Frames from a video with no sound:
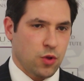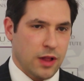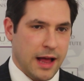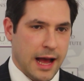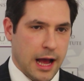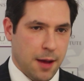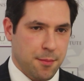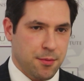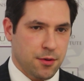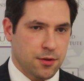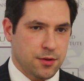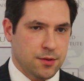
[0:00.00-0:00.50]
will
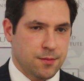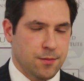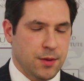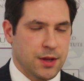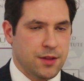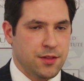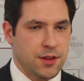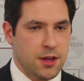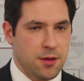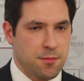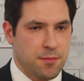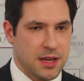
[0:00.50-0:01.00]
happen
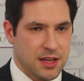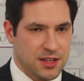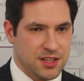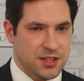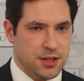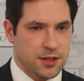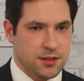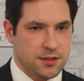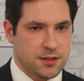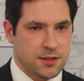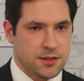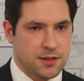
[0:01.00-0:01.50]
in the
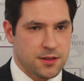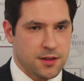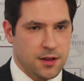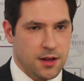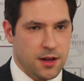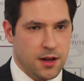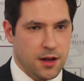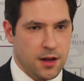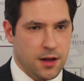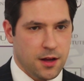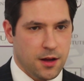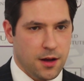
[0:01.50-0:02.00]
immediate
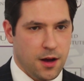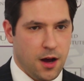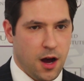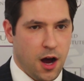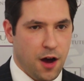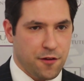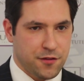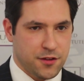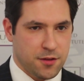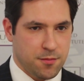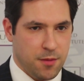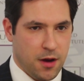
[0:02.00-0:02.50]

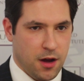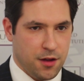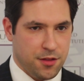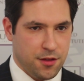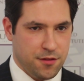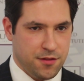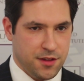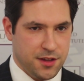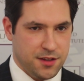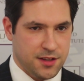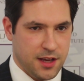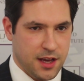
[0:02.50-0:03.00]
aftermath
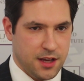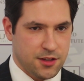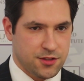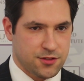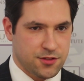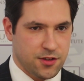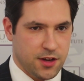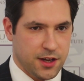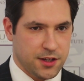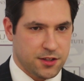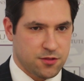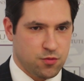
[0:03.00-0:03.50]
of these
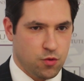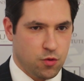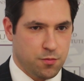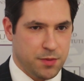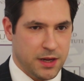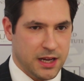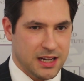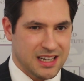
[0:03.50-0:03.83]
airstrikes will be